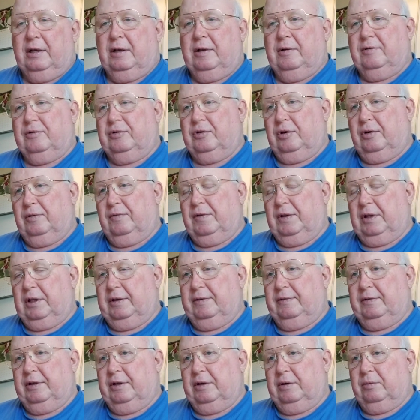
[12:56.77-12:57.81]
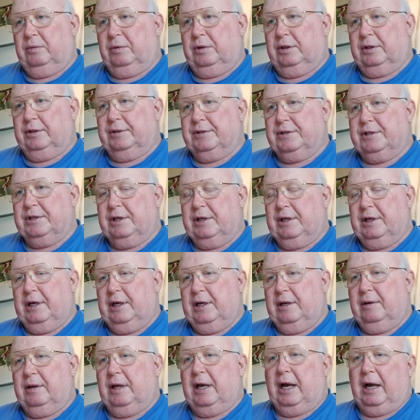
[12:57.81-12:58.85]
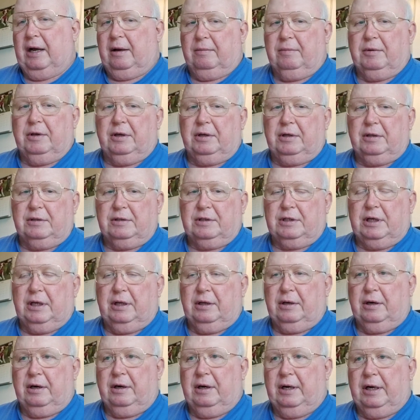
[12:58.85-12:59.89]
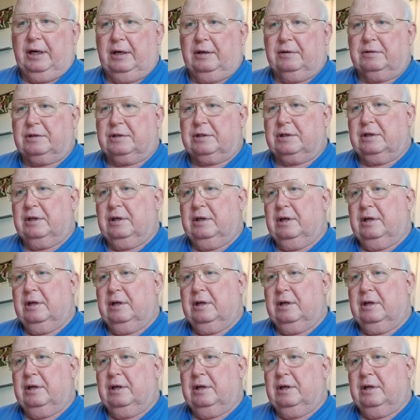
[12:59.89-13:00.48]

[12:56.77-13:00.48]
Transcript: So if you lived in a walled city, you could sell your house.